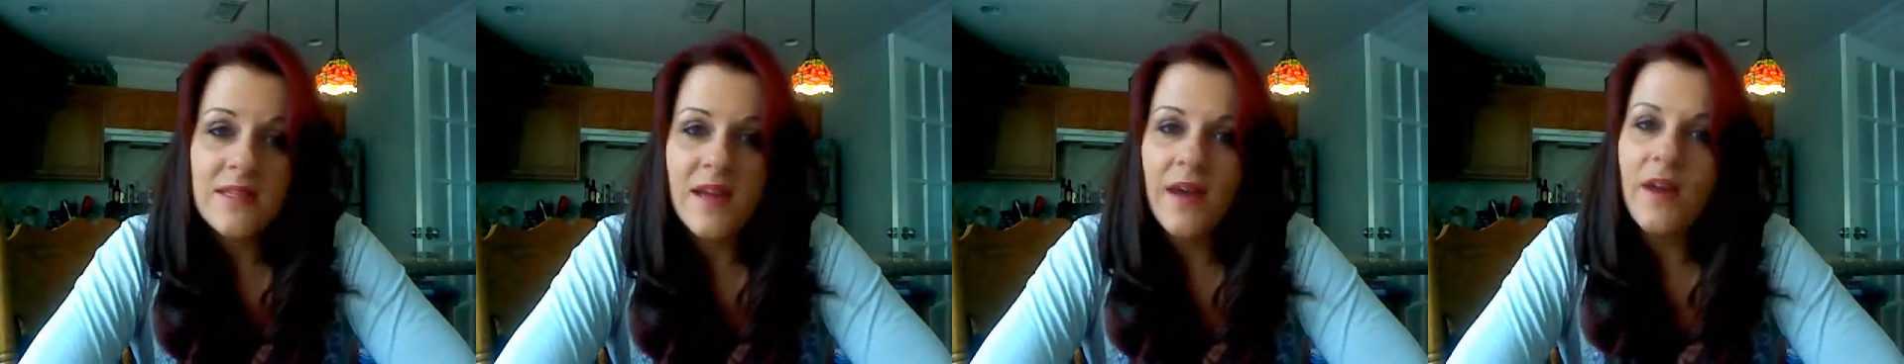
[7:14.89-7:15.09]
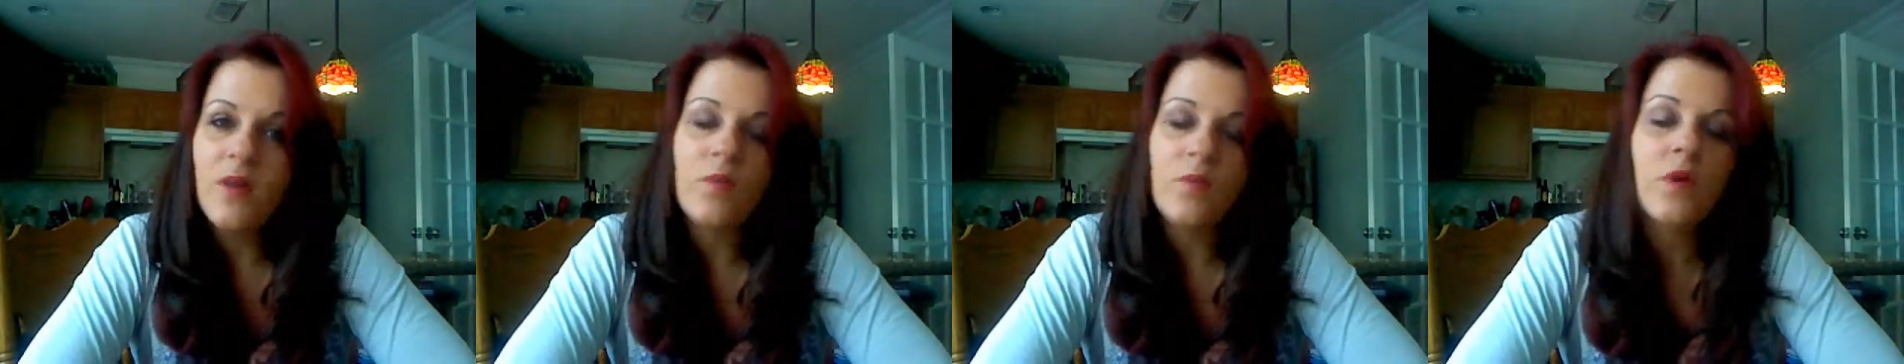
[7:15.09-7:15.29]

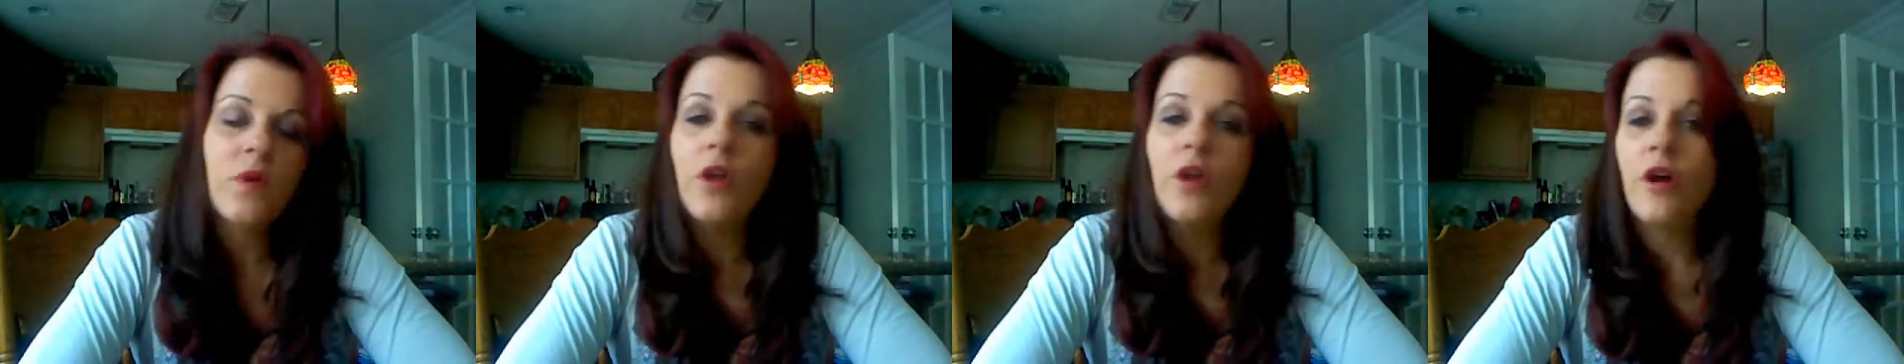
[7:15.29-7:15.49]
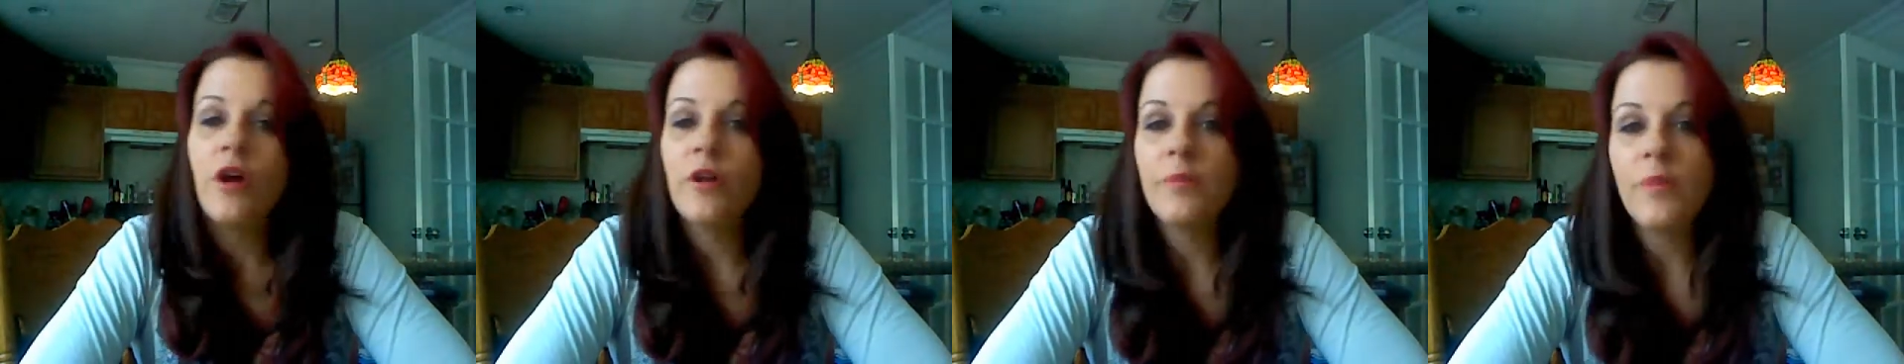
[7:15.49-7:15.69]
not a
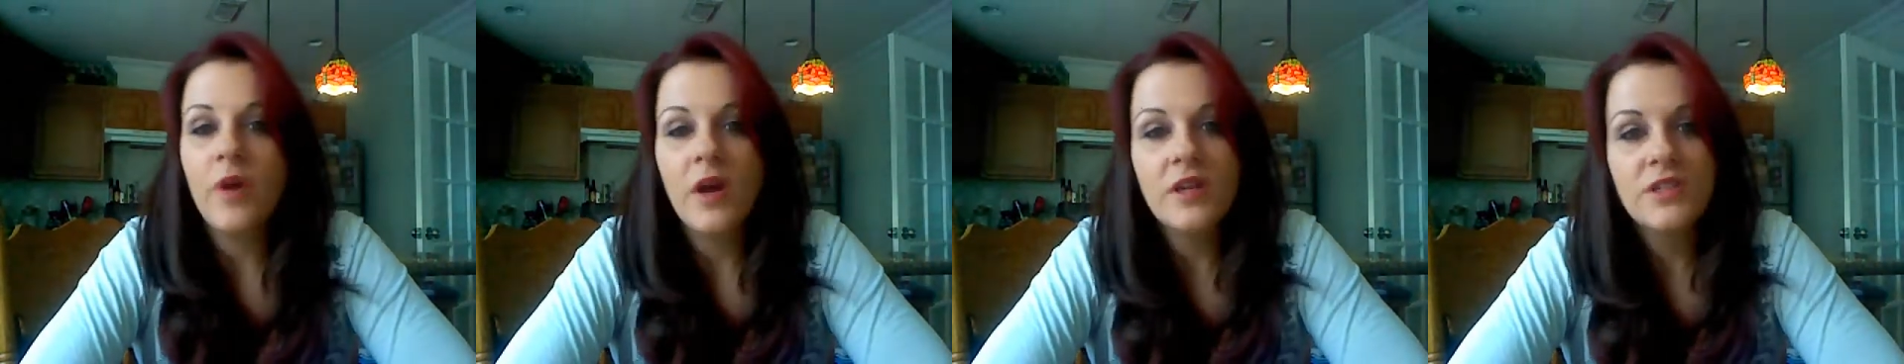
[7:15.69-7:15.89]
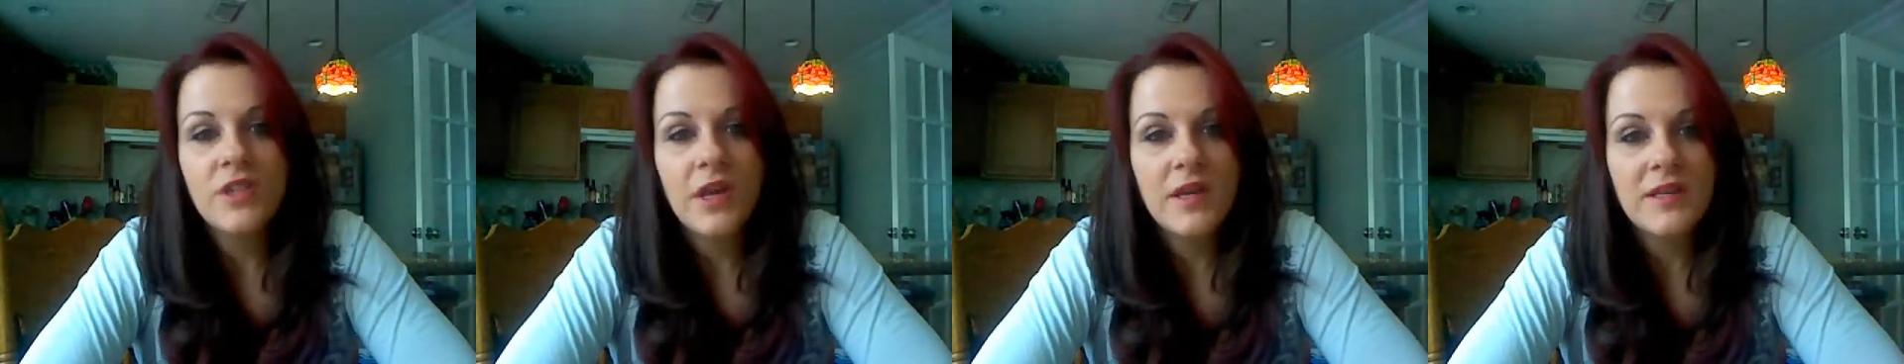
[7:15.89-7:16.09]
real hard
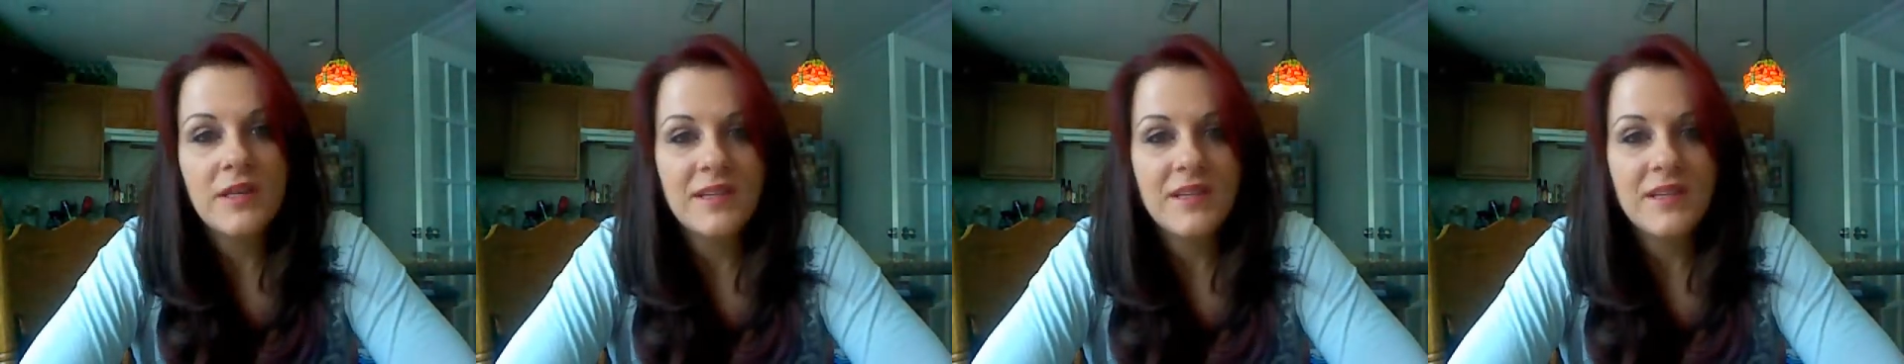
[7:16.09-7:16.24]
project.